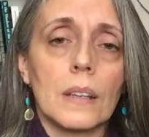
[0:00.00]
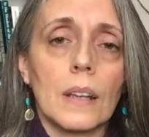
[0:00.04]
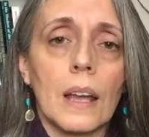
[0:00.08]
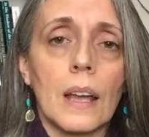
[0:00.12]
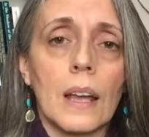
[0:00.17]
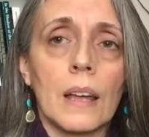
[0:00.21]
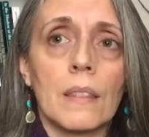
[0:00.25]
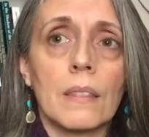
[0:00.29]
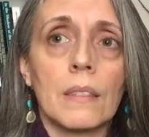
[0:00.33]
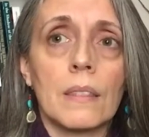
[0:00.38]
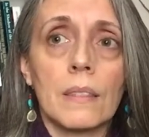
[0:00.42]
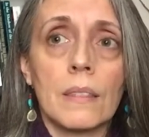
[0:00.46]

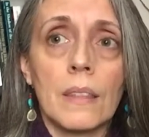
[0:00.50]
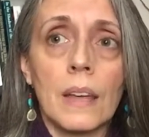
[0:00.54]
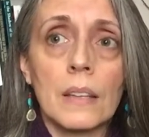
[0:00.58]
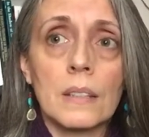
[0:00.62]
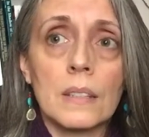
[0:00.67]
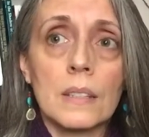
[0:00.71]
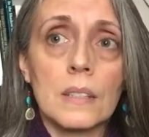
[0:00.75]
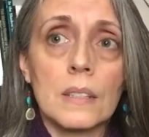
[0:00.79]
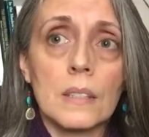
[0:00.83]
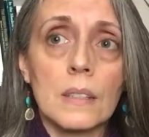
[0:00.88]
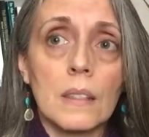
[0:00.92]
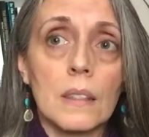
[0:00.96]
And
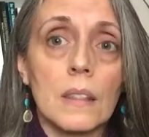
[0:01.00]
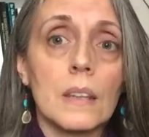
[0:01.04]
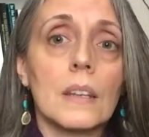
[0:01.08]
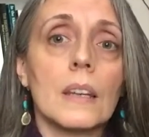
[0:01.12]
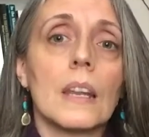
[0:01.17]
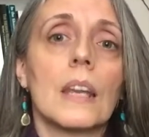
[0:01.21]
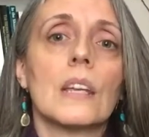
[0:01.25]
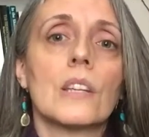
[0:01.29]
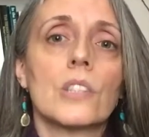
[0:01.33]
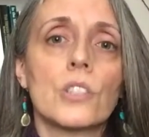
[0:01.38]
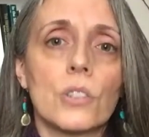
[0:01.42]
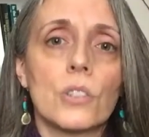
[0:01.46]
that's the
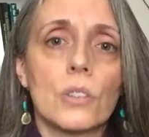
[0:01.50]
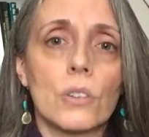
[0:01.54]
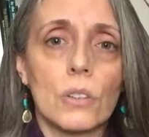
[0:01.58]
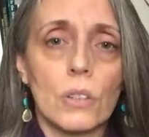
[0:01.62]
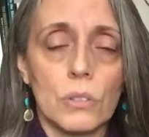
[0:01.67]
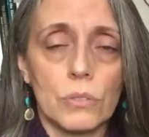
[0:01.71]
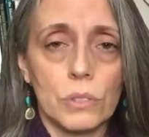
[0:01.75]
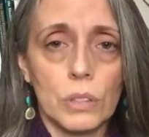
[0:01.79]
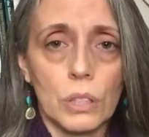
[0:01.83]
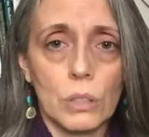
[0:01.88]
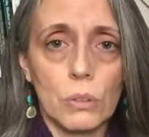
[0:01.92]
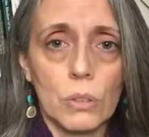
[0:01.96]
nature
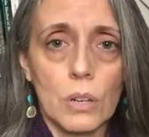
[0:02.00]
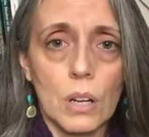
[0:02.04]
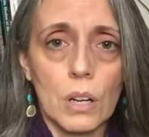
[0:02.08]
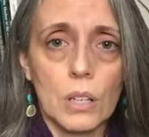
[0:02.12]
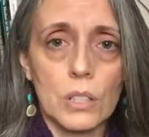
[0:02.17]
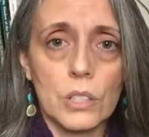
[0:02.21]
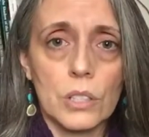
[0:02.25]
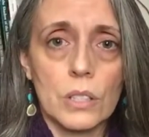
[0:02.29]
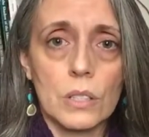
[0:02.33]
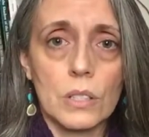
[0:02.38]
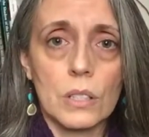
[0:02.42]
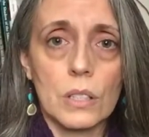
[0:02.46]
of low
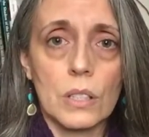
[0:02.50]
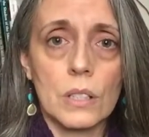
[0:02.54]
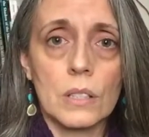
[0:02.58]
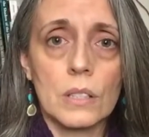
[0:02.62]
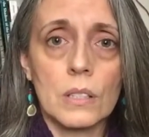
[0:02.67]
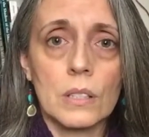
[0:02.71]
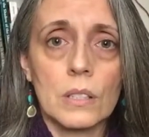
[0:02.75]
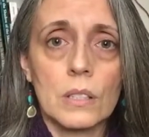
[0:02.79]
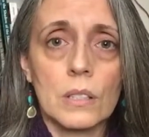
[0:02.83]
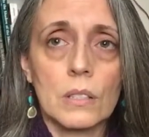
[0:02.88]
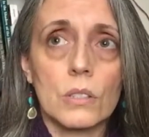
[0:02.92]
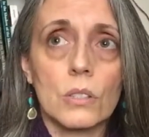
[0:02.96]

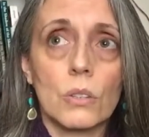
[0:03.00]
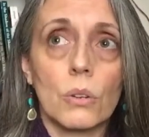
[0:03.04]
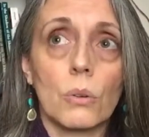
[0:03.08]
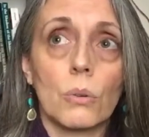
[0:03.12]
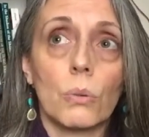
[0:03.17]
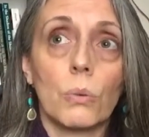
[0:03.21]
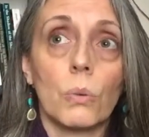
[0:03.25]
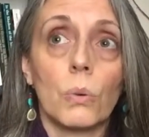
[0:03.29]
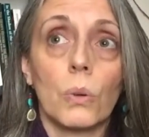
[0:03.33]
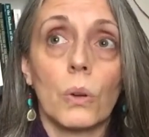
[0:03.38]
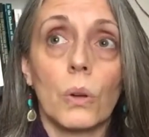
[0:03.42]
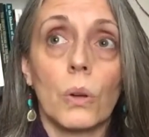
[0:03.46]
consciousness.
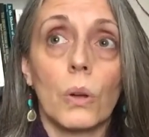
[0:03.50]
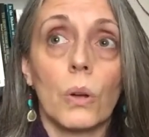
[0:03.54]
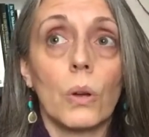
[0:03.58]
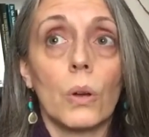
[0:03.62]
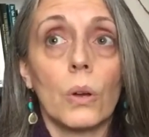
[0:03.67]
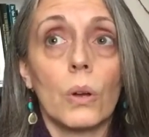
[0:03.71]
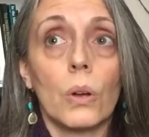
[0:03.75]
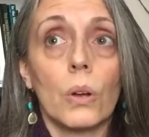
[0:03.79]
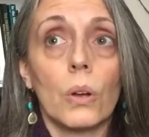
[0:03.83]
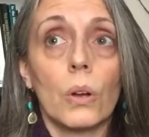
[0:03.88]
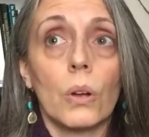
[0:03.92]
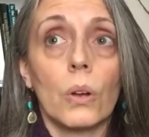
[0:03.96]
So
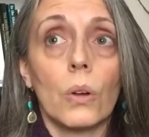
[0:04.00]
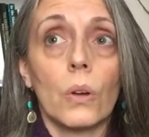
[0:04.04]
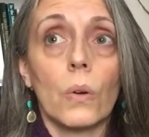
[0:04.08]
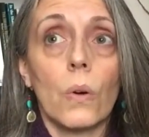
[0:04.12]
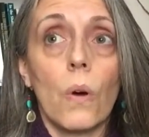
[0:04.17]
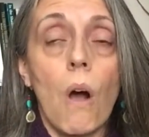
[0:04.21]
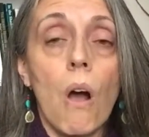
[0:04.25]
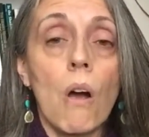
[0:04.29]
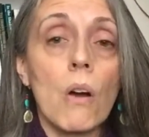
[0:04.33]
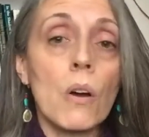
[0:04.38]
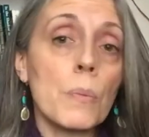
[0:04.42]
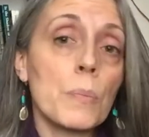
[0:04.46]

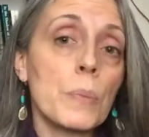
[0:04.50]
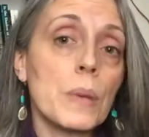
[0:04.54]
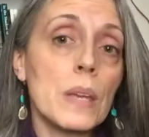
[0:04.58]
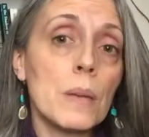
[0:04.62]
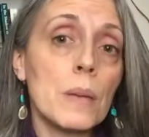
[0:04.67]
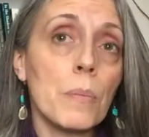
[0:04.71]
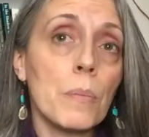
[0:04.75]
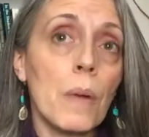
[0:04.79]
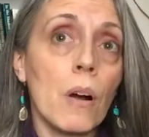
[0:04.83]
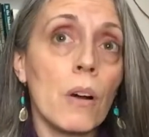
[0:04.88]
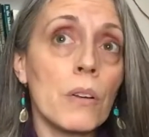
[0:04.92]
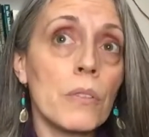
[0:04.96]
are
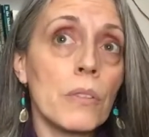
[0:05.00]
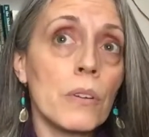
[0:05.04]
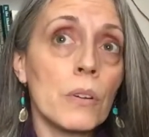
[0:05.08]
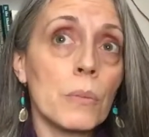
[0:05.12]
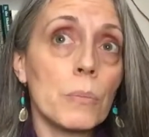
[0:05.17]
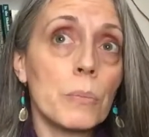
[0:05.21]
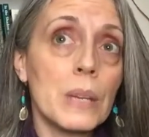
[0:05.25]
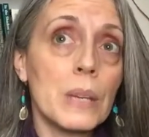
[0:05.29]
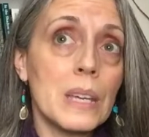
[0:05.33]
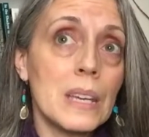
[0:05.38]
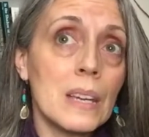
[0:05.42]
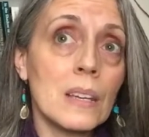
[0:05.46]
there
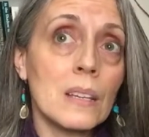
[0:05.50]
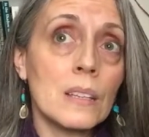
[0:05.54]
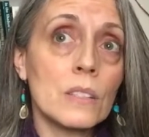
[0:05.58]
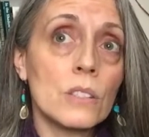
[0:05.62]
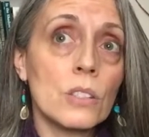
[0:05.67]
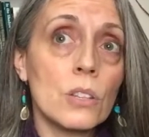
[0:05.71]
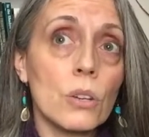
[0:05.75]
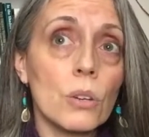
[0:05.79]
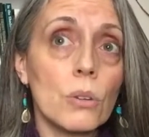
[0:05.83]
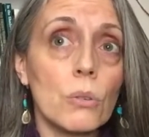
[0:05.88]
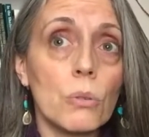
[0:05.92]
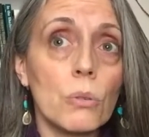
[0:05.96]

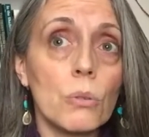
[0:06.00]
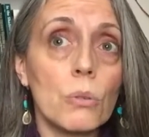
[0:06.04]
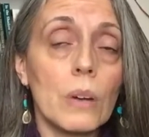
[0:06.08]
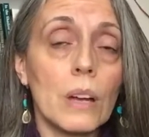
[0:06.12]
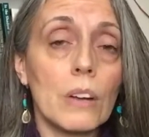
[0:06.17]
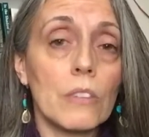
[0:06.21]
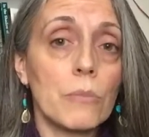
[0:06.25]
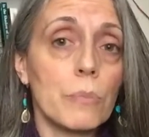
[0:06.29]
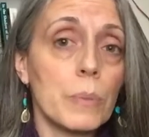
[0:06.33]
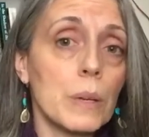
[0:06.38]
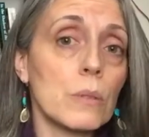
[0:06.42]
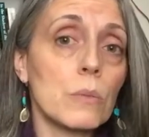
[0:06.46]
beings who
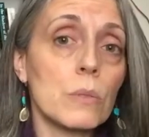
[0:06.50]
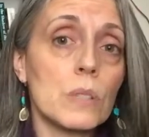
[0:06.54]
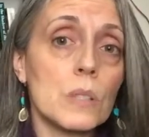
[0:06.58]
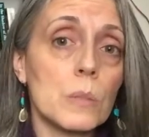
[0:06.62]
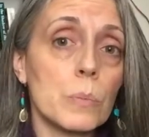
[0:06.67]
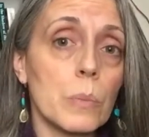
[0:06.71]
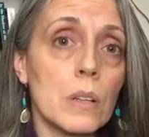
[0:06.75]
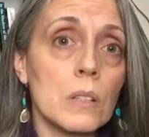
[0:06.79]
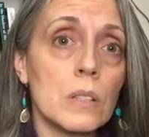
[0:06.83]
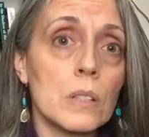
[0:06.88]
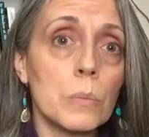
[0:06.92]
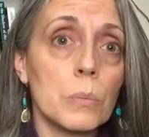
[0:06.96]
have been
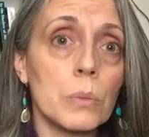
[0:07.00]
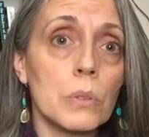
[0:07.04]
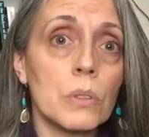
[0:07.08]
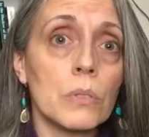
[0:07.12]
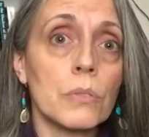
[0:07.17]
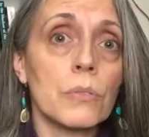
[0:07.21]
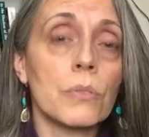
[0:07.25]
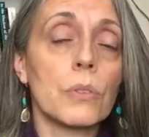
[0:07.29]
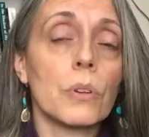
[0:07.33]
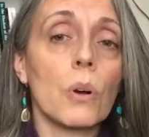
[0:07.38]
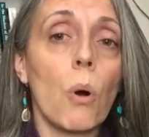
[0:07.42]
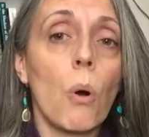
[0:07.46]
responsible
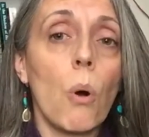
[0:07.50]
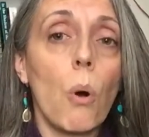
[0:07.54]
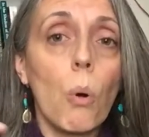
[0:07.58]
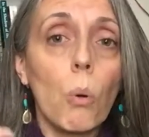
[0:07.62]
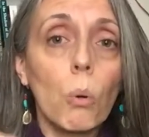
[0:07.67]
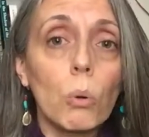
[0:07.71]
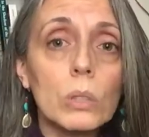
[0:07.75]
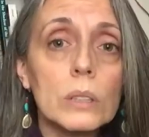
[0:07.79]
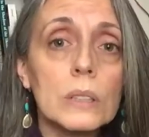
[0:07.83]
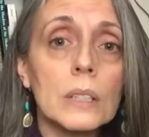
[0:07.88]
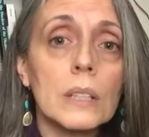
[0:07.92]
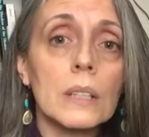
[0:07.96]
for
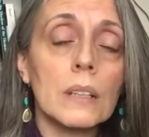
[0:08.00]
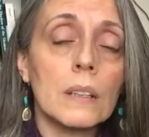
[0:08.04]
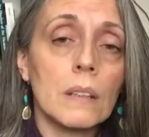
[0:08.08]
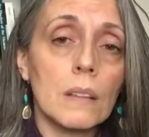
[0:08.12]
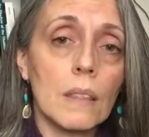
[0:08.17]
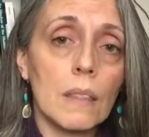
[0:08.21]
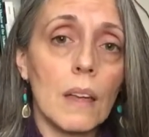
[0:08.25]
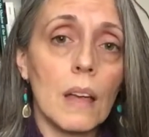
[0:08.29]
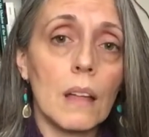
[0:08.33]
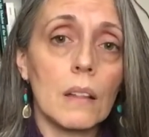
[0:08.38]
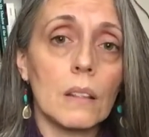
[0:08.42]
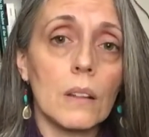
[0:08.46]
holding
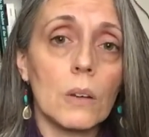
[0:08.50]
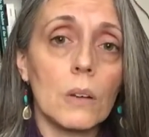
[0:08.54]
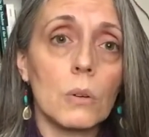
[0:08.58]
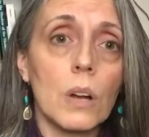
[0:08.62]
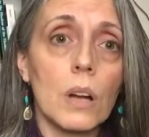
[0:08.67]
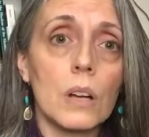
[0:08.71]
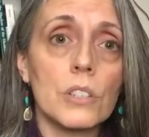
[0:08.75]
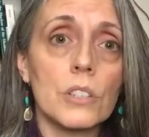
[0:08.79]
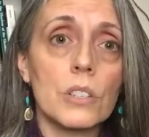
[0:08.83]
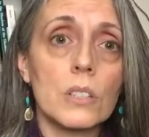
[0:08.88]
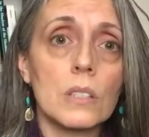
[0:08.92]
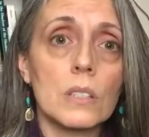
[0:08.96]
that low
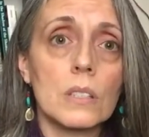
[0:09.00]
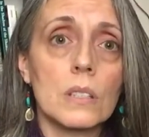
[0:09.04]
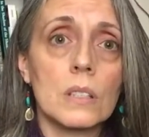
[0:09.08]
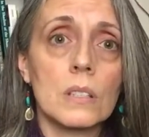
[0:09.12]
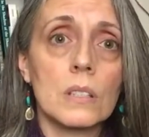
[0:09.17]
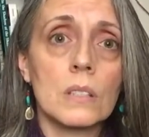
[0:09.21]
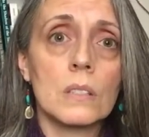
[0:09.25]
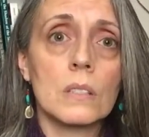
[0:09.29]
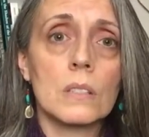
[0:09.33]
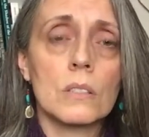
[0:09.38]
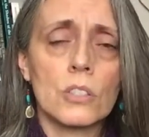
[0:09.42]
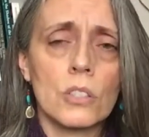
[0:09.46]

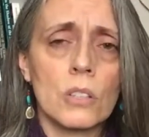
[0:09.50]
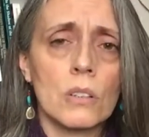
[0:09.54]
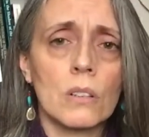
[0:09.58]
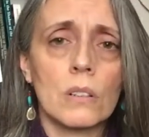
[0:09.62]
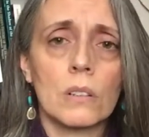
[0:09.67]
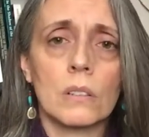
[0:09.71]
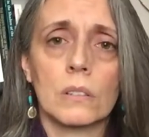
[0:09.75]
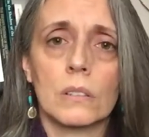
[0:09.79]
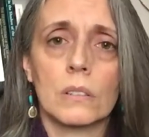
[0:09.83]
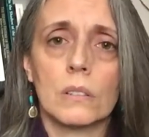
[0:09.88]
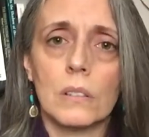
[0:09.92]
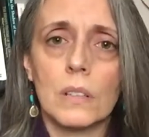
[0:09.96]
consciousness?
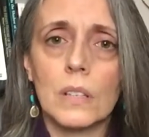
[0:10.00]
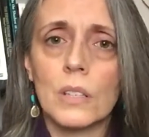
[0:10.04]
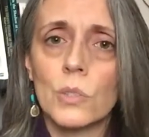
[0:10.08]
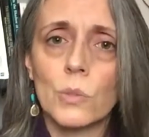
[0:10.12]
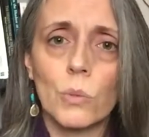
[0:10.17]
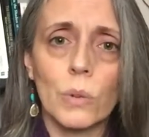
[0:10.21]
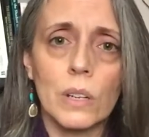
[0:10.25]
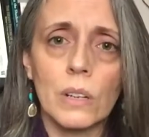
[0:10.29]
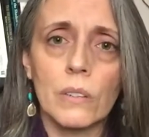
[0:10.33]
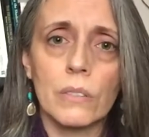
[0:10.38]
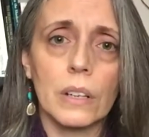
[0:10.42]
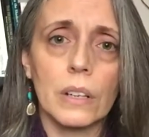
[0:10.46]
Sure, each
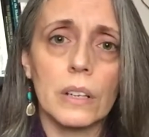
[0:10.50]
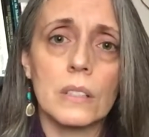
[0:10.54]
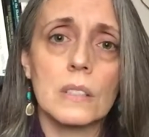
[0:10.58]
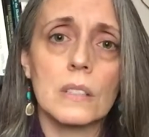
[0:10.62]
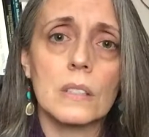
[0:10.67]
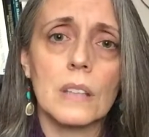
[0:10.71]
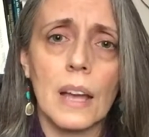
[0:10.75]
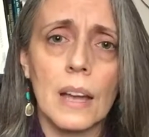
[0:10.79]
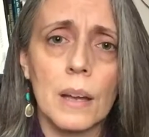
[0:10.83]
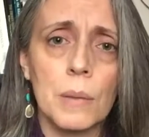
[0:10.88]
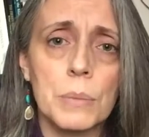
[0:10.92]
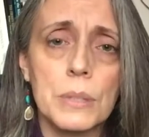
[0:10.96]
one of us,
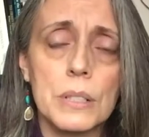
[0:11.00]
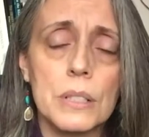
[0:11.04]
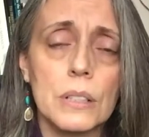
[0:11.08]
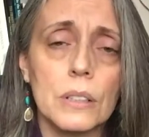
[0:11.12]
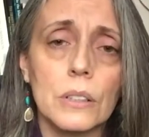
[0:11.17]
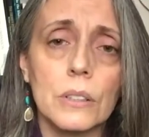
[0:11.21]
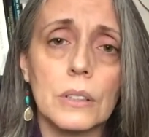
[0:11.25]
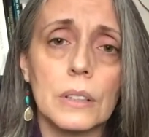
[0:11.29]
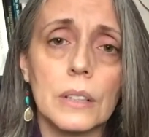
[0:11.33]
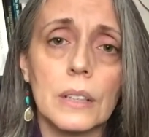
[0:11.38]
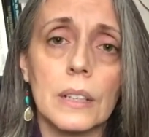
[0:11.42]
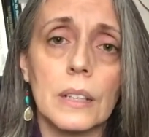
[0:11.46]

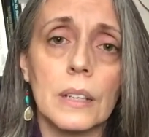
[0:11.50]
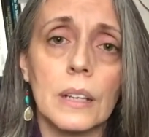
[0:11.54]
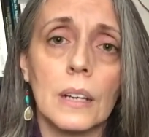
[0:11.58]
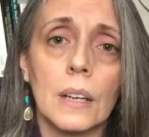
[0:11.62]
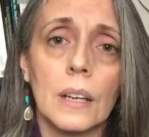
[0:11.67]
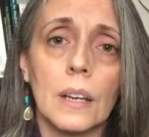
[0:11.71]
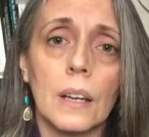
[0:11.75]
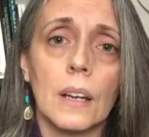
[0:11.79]
absolutely.